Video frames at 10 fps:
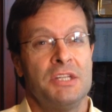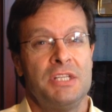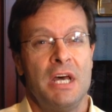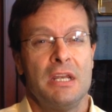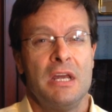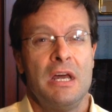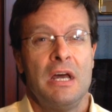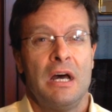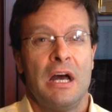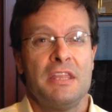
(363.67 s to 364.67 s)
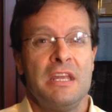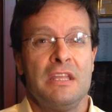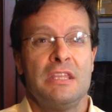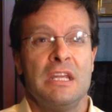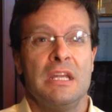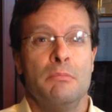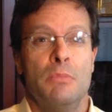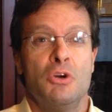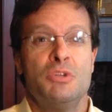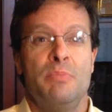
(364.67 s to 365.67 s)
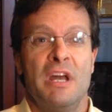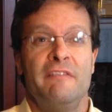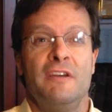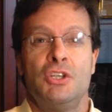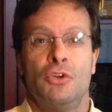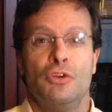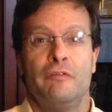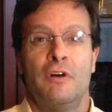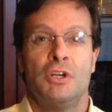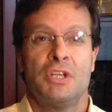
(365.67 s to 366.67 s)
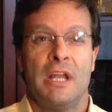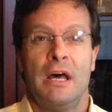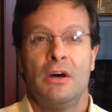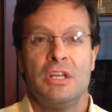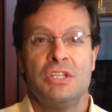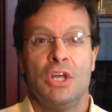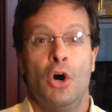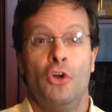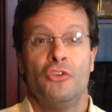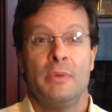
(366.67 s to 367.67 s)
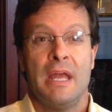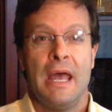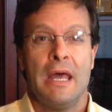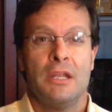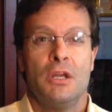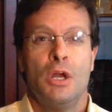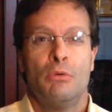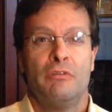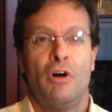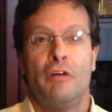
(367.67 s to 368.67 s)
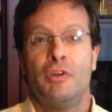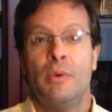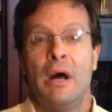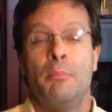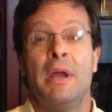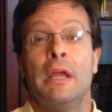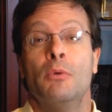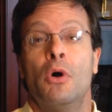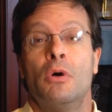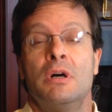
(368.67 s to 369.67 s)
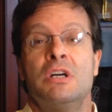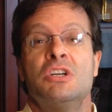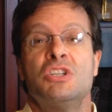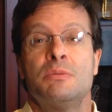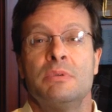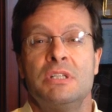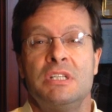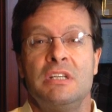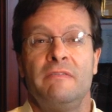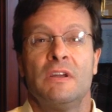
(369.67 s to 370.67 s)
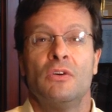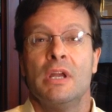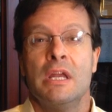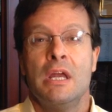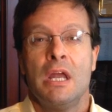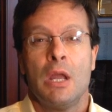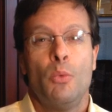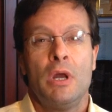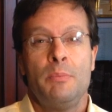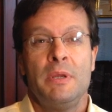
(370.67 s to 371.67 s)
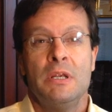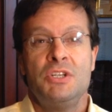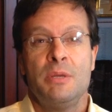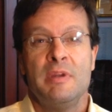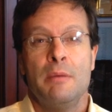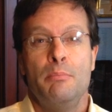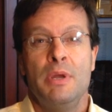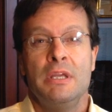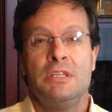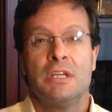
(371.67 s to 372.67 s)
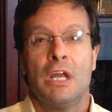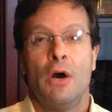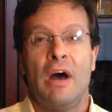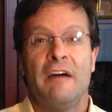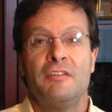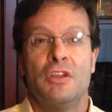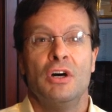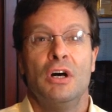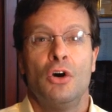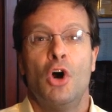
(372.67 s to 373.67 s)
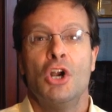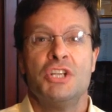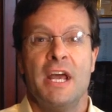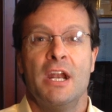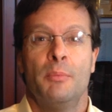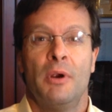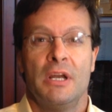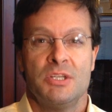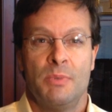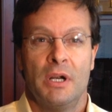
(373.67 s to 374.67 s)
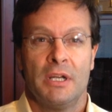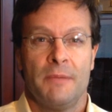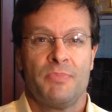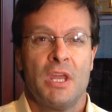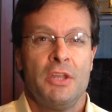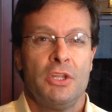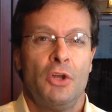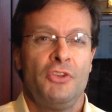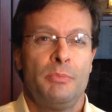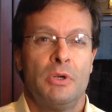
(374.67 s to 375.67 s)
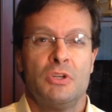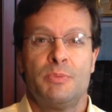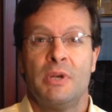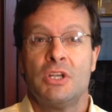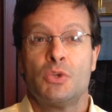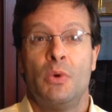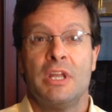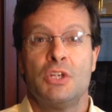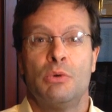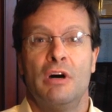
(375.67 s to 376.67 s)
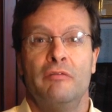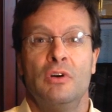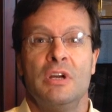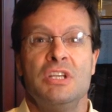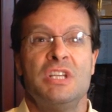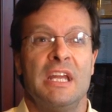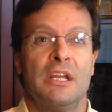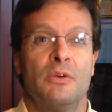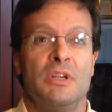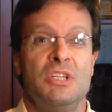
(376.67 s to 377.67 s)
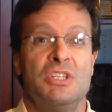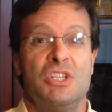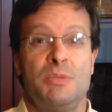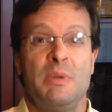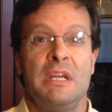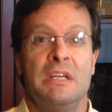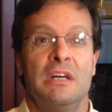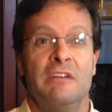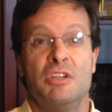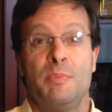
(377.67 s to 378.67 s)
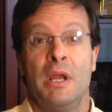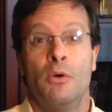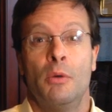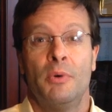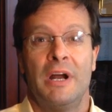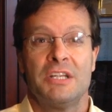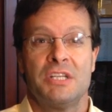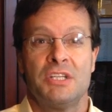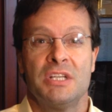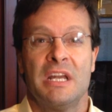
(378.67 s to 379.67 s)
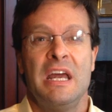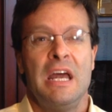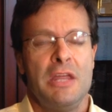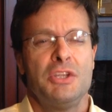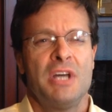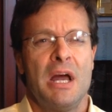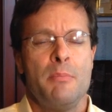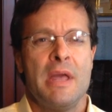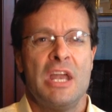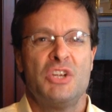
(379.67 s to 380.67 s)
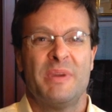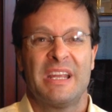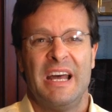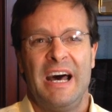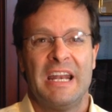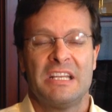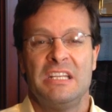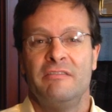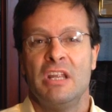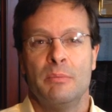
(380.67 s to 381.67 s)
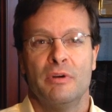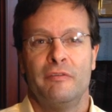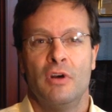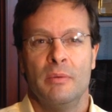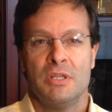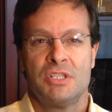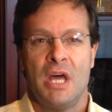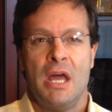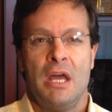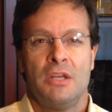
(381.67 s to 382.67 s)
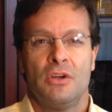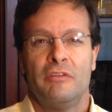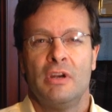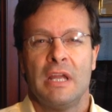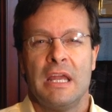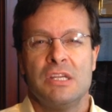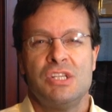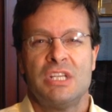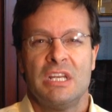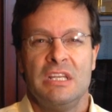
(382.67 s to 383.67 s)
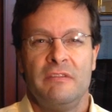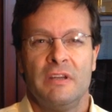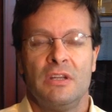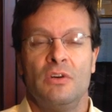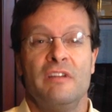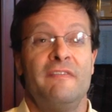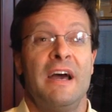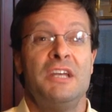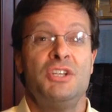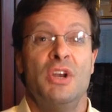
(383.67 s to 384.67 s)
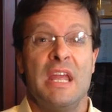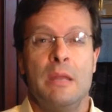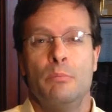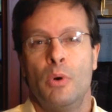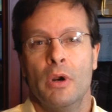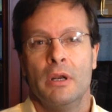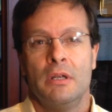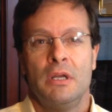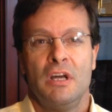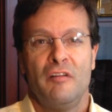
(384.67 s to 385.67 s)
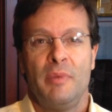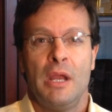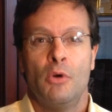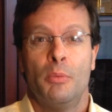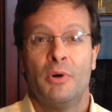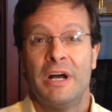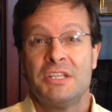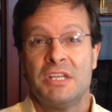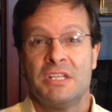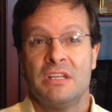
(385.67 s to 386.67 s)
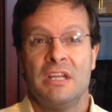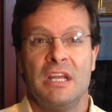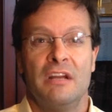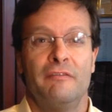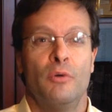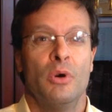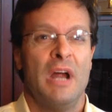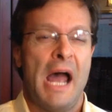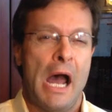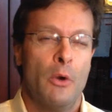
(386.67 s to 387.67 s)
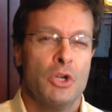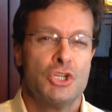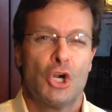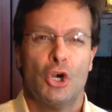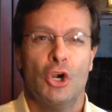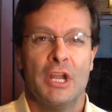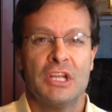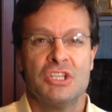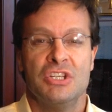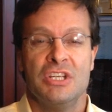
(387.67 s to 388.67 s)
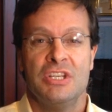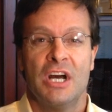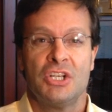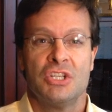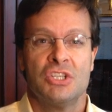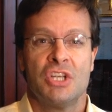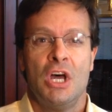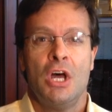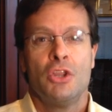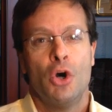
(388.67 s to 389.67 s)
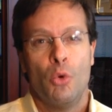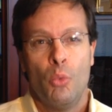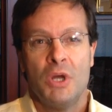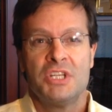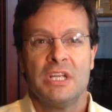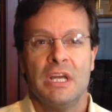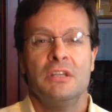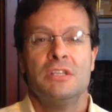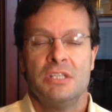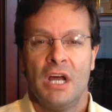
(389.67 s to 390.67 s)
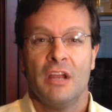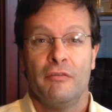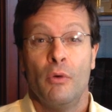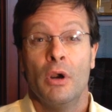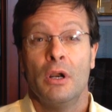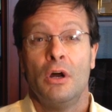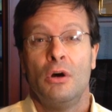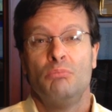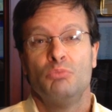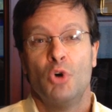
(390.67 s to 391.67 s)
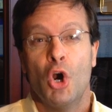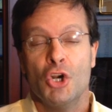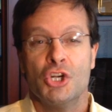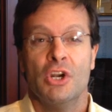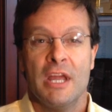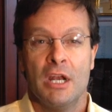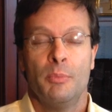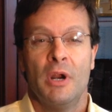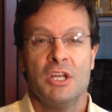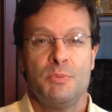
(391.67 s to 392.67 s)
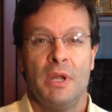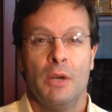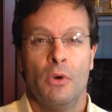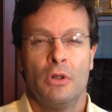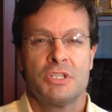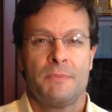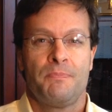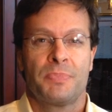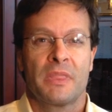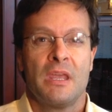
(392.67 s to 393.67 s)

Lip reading: That said, I think the most beneficial new functionalities that Ultimate added revolved around payroll, specifically in what appears to be a bid to go after the large enterprise market. The UltiPro Spring 2012 release increased the speed of its payroll processing and the time management connectivity performance, delivering a significantly faster import of payroll processing data for hours, earnings, and deductions, though once again designed for larger enterprise payrolls.